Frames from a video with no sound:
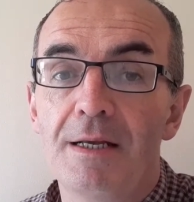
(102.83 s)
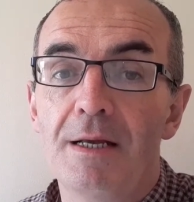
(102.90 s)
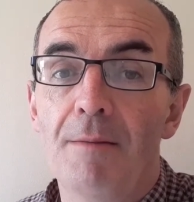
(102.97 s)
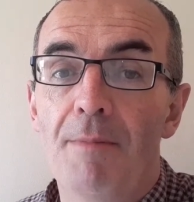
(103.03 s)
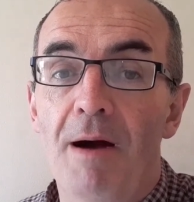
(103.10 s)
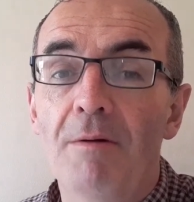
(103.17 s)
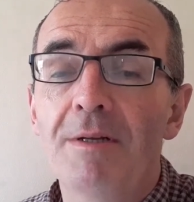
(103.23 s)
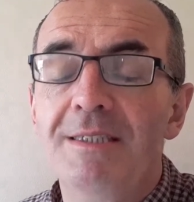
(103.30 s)

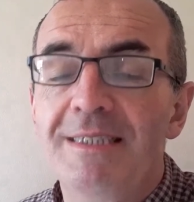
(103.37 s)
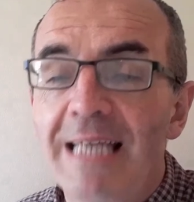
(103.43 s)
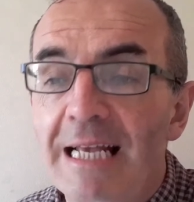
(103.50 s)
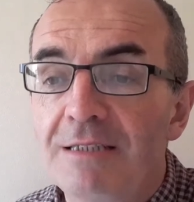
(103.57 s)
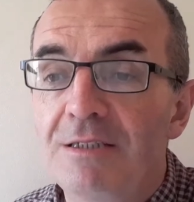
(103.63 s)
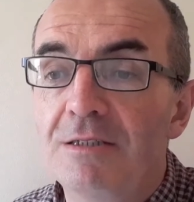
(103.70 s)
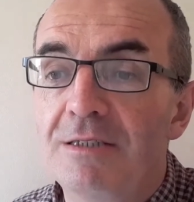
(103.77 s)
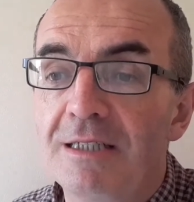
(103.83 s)
But I want to say
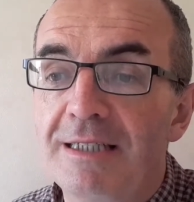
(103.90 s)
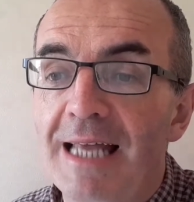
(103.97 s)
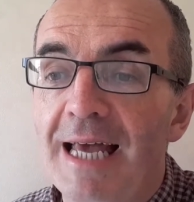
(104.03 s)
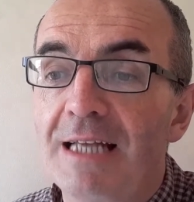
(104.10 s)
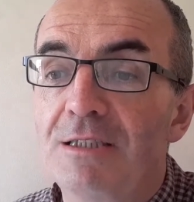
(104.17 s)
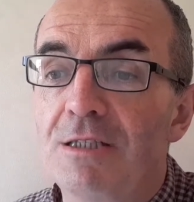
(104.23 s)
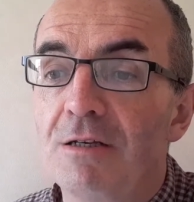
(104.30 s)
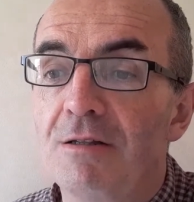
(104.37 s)
to you
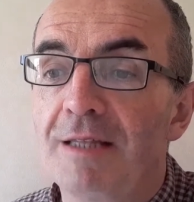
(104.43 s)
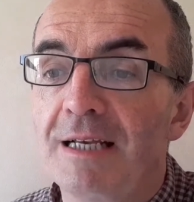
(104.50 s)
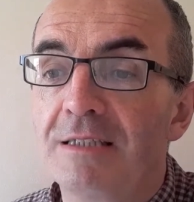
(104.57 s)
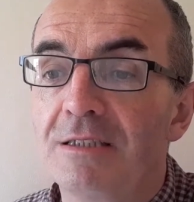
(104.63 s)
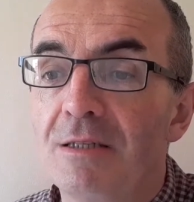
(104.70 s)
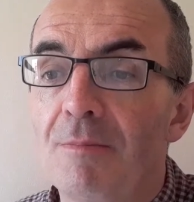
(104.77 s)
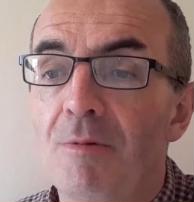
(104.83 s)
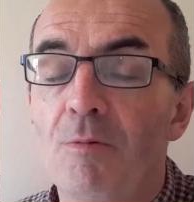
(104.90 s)
today two
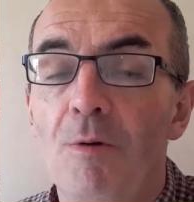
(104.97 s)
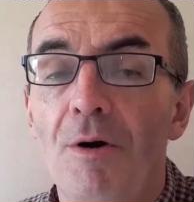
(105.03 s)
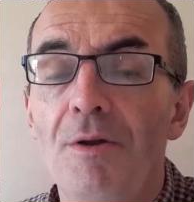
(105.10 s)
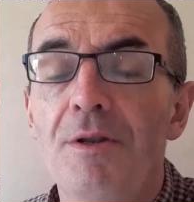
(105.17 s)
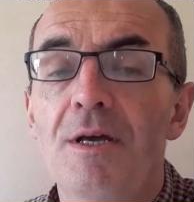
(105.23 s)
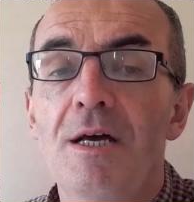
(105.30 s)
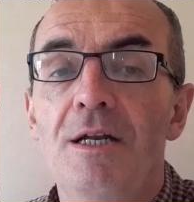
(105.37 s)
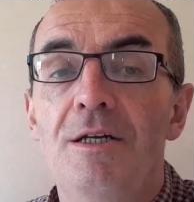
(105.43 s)
things. Number
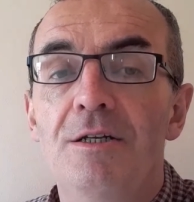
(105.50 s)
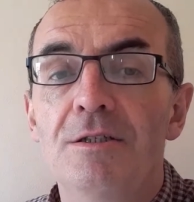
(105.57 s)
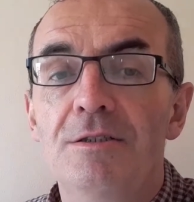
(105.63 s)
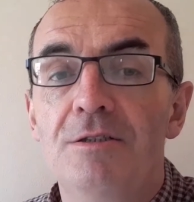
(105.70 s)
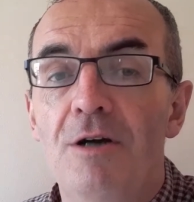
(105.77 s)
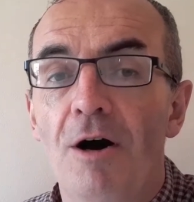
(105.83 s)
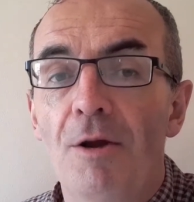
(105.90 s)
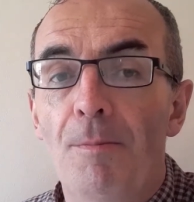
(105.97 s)
one, does
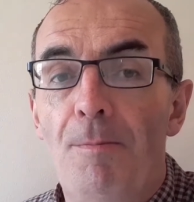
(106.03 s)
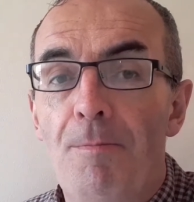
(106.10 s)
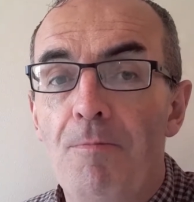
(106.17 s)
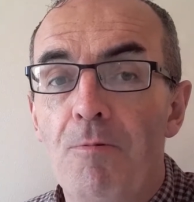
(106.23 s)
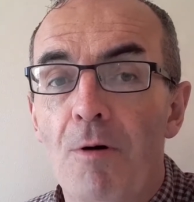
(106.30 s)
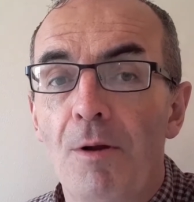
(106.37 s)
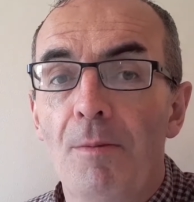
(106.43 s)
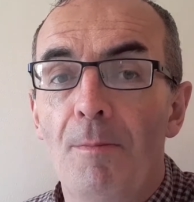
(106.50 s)
God
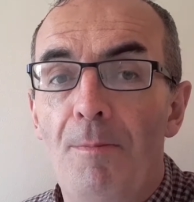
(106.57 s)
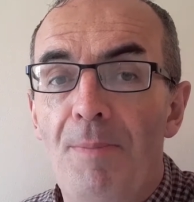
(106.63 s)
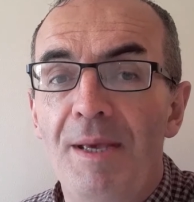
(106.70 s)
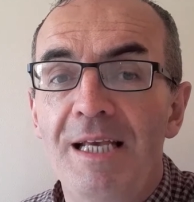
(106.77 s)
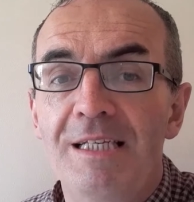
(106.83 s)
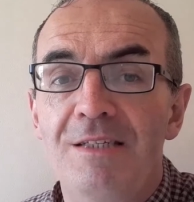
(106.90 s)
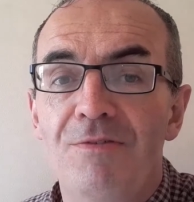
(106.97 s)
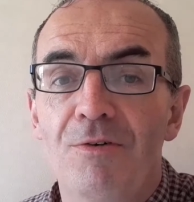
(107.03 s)
want
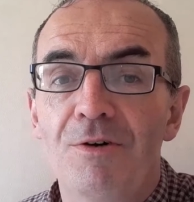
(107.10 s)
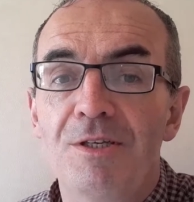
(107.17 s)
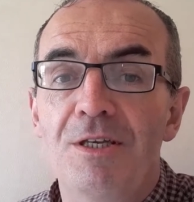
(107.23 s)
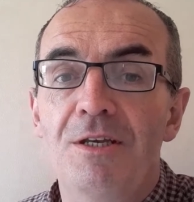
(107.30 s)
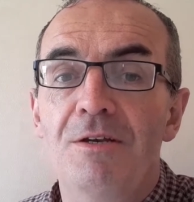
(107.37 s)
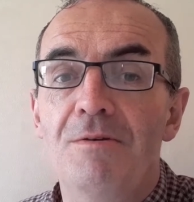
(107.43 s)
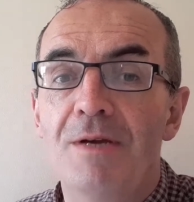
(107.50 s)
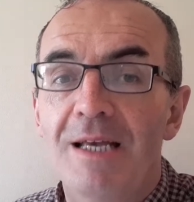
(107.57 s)
peace for
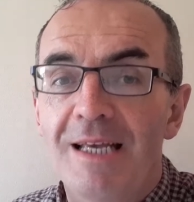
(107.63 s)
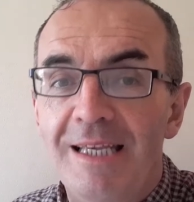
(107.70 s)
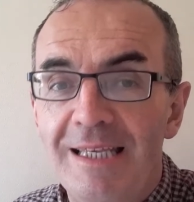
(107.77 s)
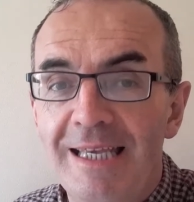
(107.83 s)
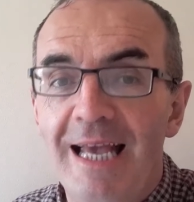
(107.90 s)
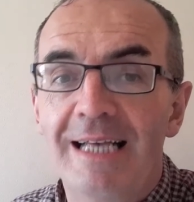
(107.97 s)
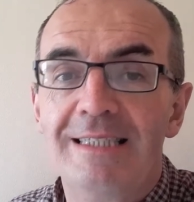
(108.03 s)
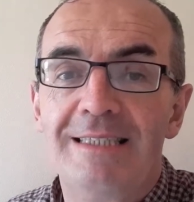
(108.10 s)
you?
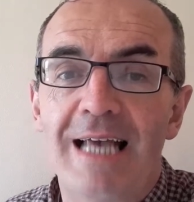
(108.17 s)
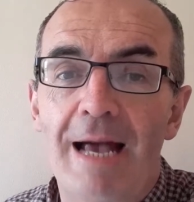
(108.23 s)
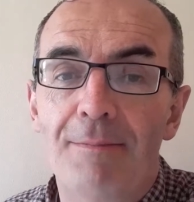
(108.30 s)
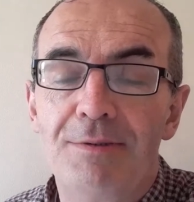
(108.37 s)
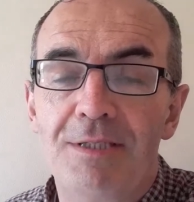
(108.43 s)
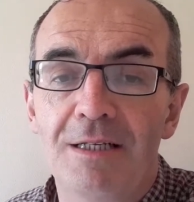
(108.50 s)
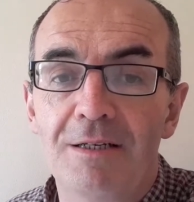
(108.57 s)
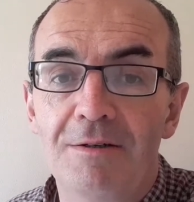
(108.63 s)
Yes,
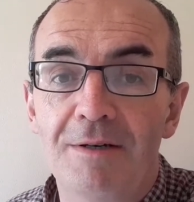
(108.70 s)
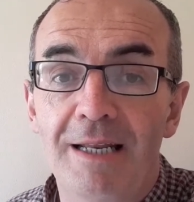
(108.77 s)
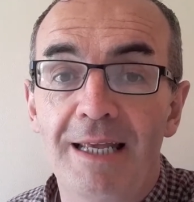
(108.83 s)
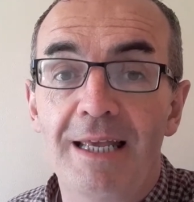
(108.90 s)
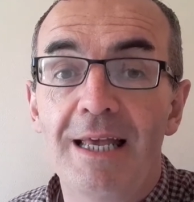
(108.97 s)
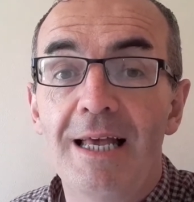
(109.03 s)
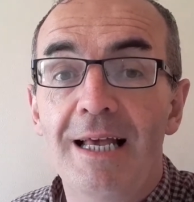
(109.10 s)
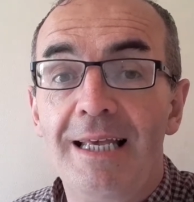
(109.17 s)

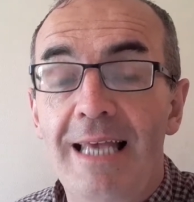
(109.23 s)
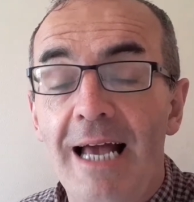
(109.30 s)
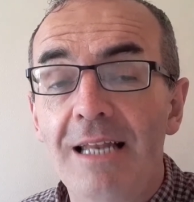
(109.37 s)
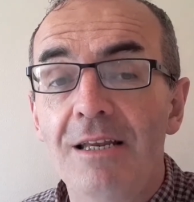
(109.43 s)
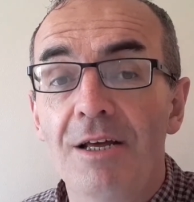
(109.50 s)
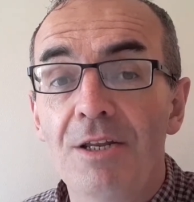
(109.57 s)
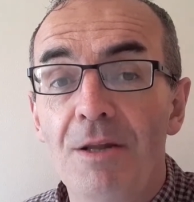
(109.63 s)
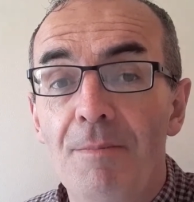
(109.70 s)
absolutely.
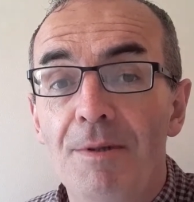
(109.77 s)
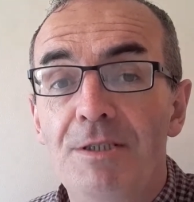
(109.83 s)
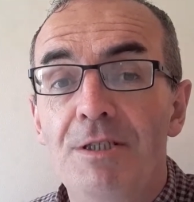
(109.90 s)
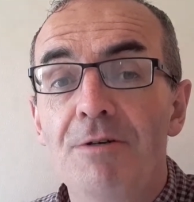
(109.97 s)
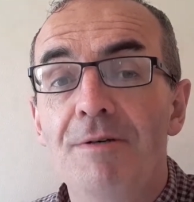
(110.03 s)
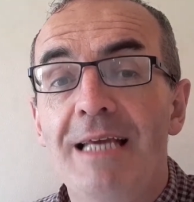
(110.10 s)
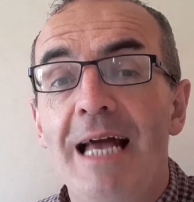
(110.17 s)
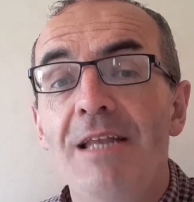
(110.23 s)
And number
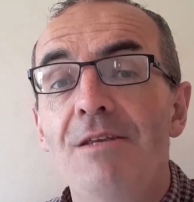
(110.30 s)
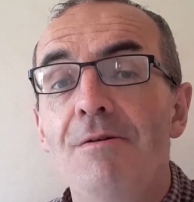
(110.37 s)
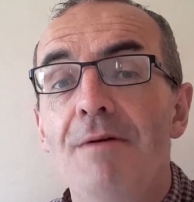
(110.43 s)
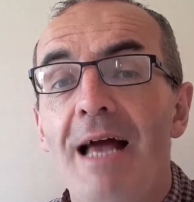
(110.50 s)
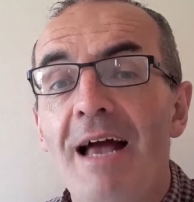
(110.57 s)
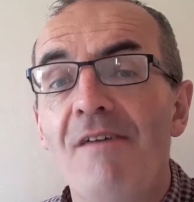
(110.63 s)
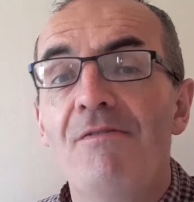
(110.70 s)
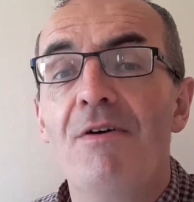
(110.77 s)
two, can you
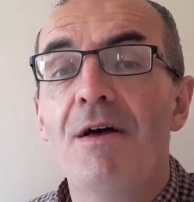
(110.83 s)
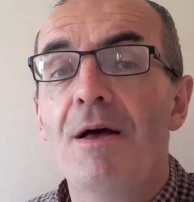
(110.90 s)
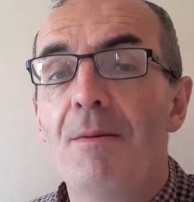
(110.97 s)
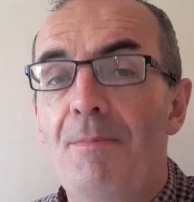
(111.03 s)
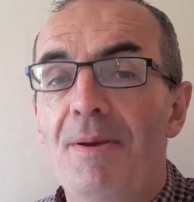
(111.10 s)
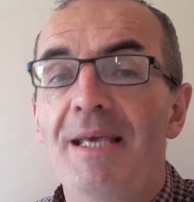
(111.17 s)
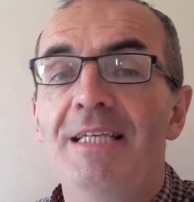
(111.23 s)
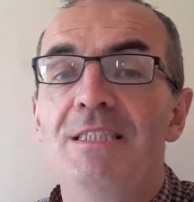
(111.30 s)
have
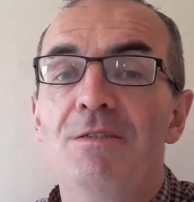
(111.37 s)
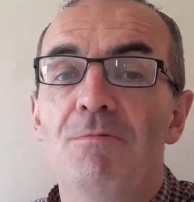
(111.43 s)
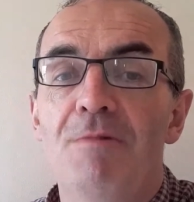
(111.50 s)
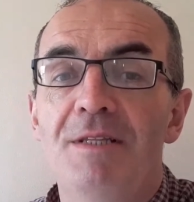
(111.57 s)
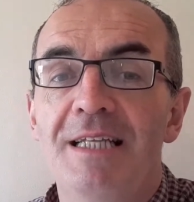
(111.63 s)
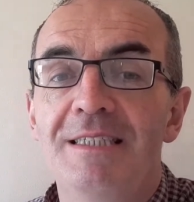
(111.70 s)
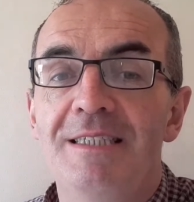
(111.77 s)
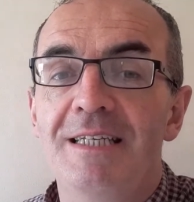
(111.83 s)
peace
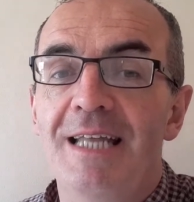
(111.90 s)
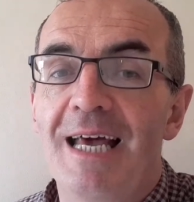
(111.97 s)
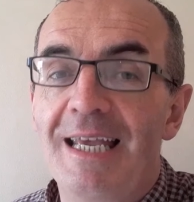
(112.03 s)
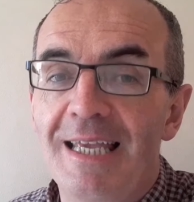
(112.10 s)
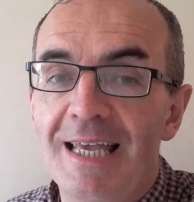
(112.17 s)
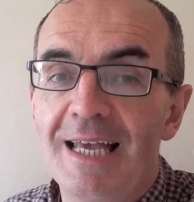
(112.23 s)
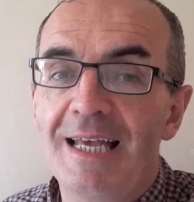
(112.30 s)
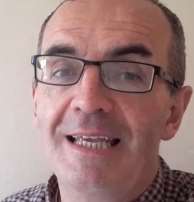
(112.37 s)
within
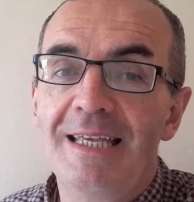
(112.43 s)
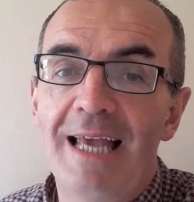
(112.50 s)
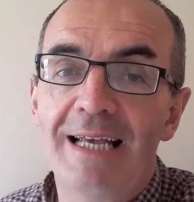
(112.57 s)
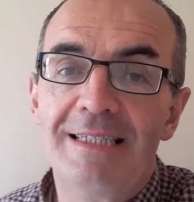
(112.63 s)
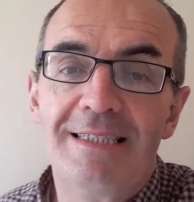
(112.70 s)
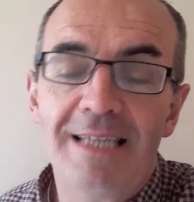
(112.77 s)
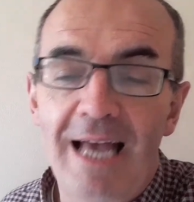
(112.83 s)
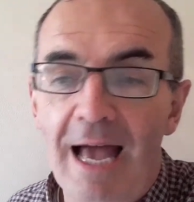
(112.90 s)
today?
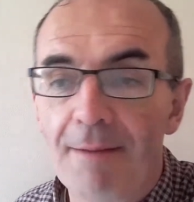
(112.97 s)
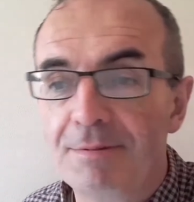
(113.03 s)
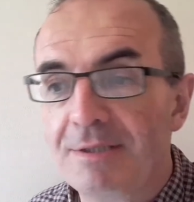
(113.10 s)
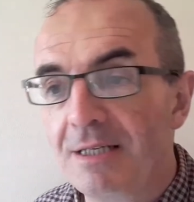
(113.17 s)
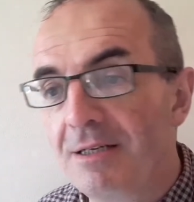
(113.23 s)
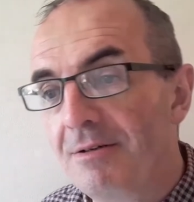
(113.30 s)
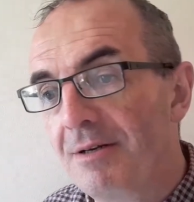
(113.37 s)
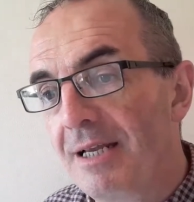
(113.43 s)
Yes,
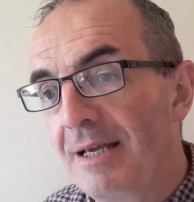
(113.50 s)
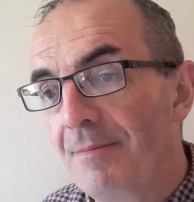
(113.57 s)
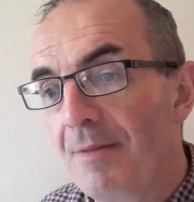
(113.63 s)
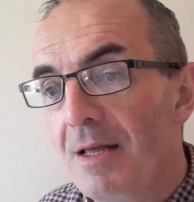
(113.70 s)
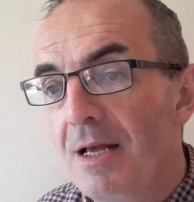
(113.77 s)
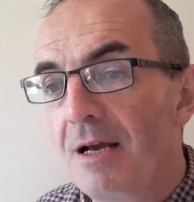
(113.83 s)
absolutely.